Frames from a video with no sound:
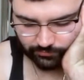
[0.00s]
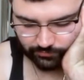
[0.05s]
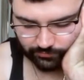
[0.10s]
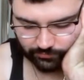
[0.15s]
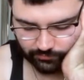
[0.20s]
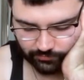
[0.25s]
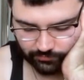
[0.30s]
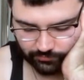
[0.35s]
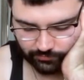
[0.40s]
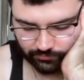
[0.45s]

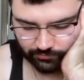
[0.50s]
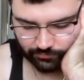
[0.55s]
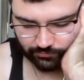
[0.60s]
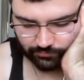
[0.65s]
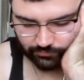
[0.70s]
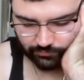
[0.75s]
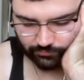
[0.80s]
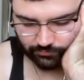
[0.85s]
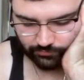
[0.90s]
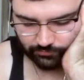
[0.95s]

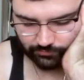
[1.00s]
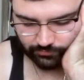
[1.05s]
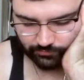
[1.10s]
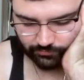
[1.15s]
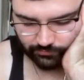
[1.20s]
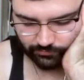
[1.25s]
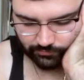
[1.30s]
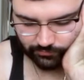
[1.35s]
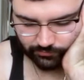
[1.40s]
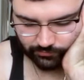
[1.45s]

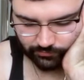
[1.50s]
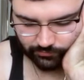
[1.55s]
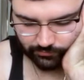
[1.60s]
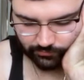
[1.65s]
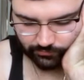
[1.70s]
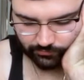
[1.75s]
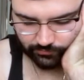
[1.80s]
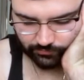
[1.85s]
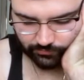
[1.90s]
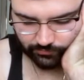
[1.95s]

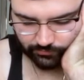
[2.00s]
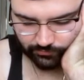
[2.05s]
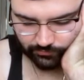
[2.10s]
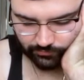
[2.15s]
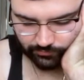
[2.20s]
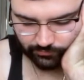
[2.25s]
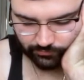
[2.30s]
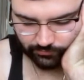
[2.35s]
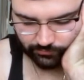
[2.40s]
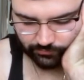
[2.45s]

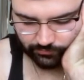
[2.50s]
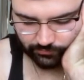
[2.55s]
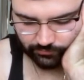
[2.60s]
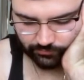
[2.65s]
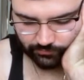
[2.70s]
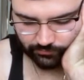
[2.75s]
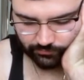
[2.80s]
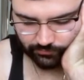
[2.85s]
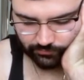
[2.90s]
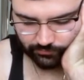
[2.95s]

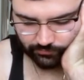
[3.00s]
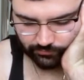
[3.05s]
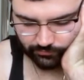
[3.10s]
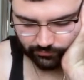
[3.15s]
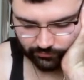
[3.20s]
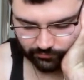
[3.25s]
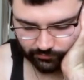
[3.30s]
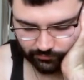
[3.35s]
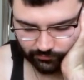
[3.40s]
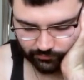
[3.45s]

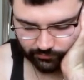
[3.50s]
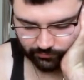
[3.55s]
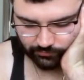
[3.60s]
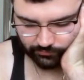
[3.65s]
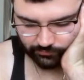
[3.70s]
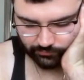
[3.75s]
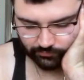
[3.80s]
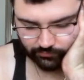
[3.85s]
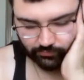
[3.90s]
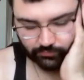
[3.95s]

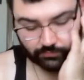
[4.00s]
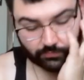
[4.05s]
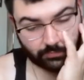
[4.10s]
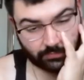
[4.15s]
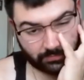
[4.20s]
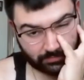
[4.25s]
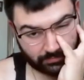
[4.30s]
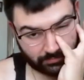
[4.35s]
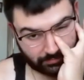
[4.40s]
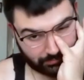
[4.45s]

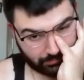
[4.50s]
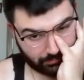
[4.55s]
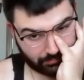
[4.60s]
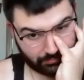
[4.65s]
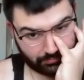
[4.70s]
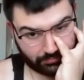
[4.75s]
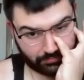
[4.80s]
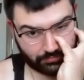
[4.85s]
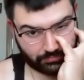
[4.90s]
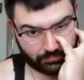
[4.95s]

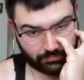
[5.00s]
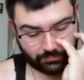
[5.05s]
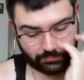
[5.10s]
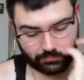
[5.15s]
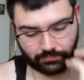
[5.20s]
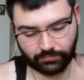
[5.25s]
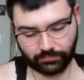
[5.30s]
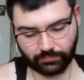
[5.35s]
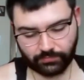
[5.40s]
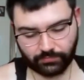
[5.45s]

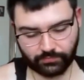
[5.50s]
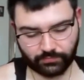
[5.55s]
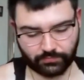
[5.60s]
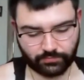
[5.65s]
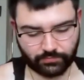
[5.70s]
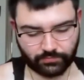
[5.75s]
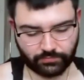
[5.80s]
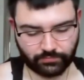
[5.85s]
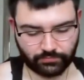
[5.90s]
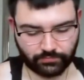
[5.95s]

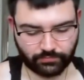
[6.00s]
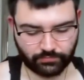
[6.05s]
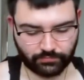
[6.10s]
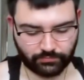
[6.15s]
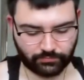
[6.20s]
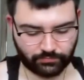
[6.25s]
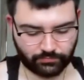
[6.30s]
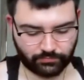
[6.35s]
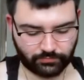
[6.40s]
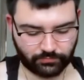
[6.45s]

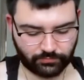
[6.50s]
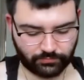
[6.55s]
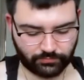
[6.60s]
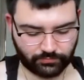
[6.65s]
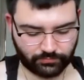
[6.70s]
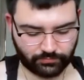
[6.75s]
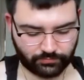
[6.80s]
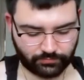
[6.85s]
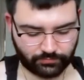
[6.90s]
The person shown says nothing.